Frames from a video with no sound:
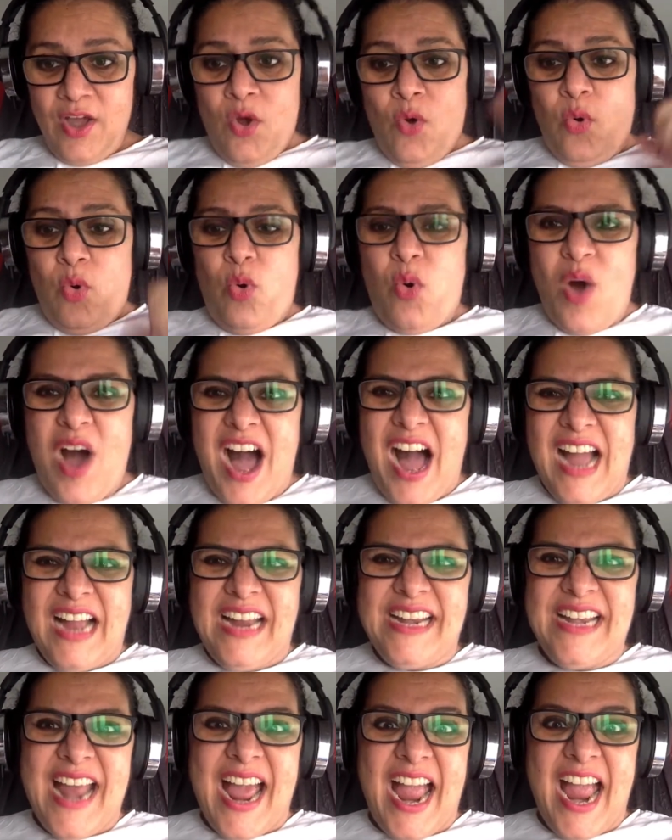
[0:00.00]

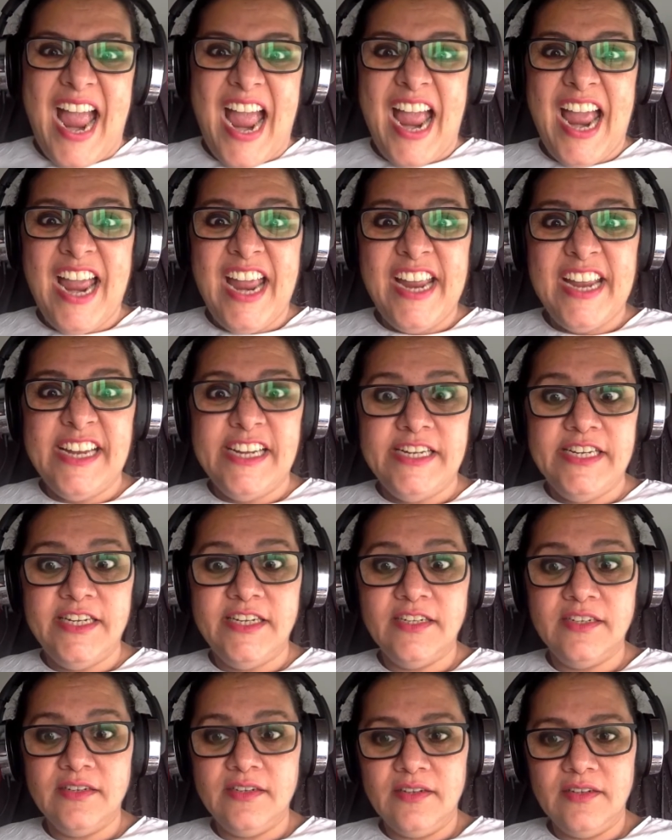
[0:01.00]
Whining!
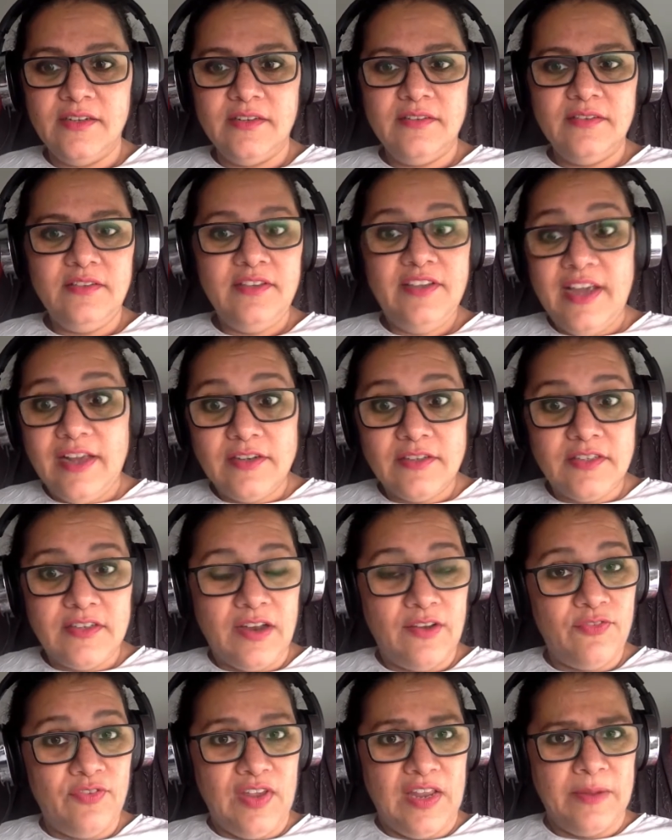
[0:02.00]
yelled
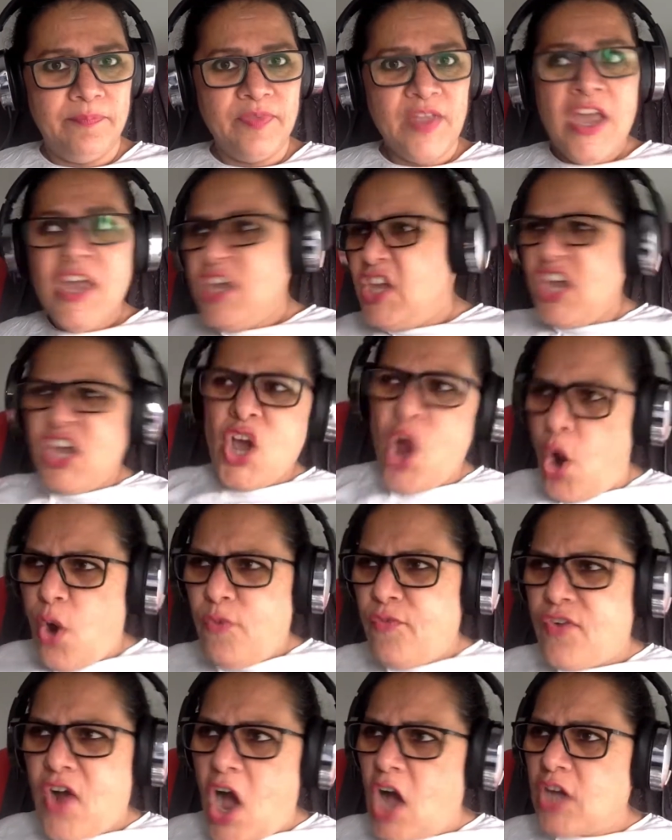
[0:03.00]
Toughy.
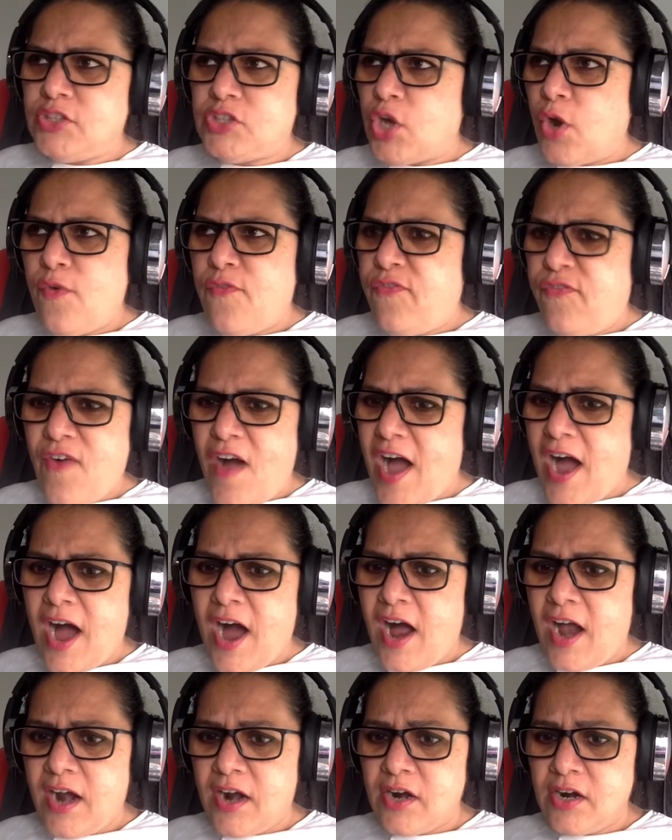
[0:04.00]
You've gone too
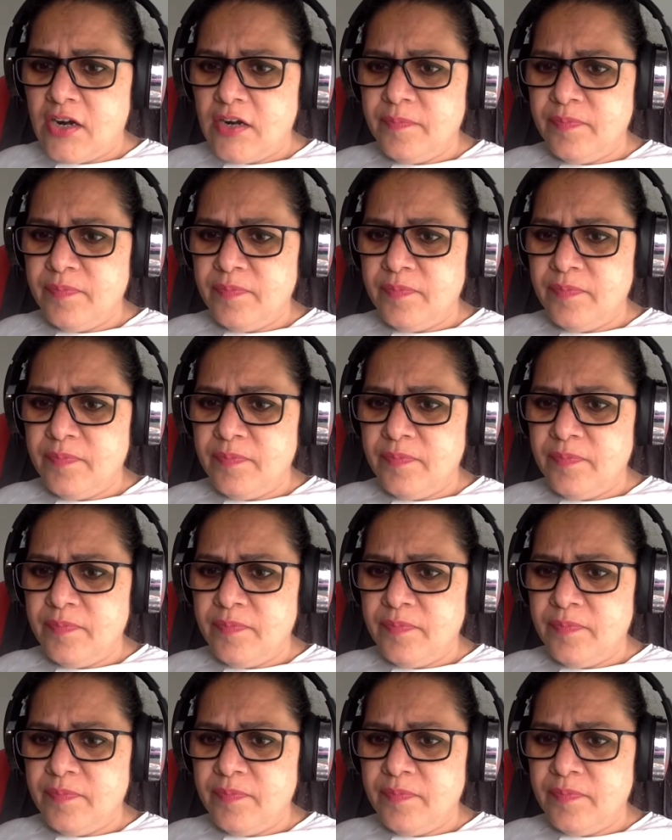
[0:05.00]
far!